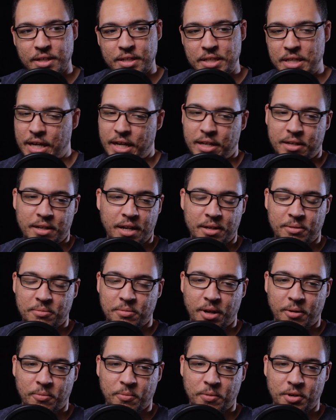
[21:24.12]
Yeah,
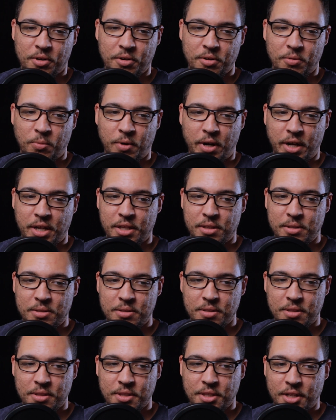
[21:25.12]
I wondered why
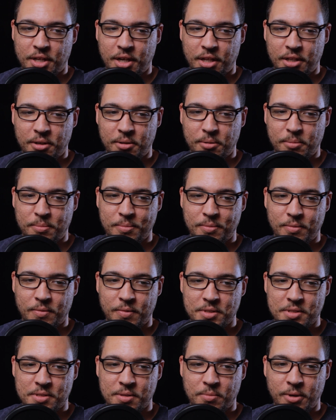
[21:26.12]
the color
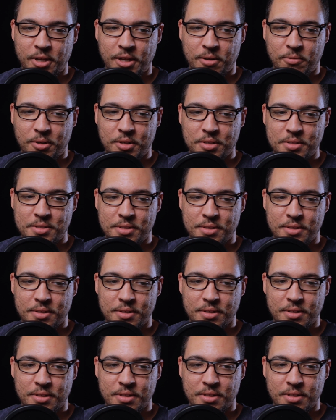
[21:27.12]
was the way it was.
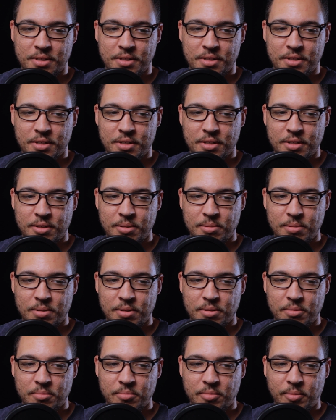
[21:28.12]

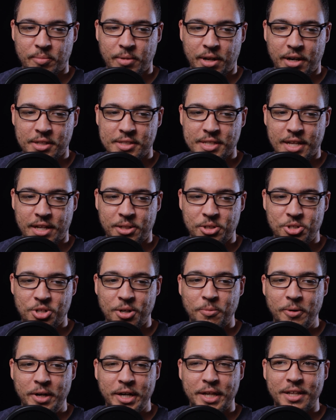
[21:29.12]
I'm not exactly
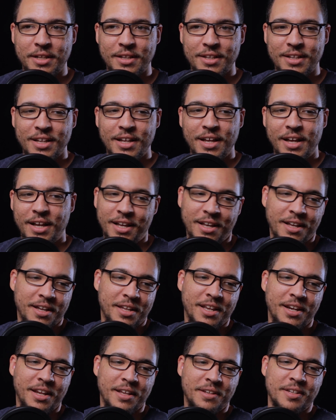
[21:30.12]
sure why.
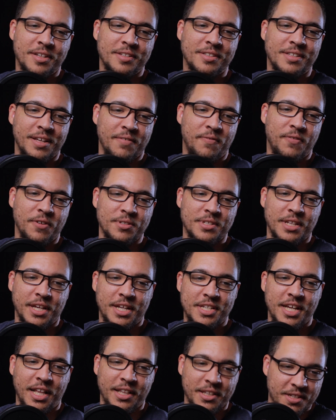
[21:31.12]
Again, it feels
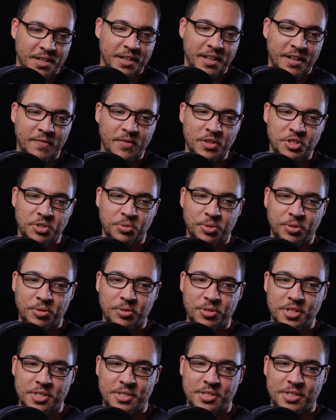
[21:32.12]
like a talented individual
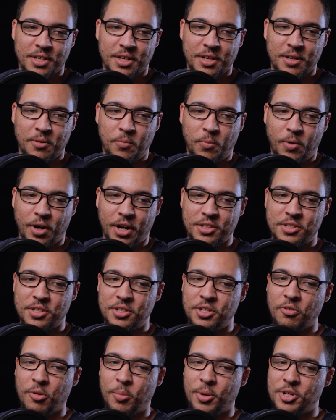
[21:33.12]
who just wanted
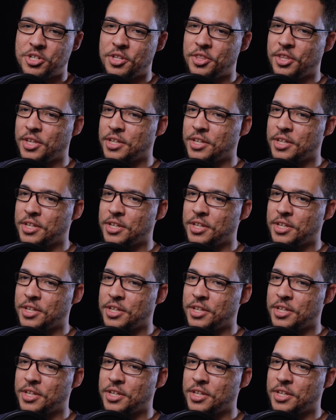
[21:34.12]
to do a bunch of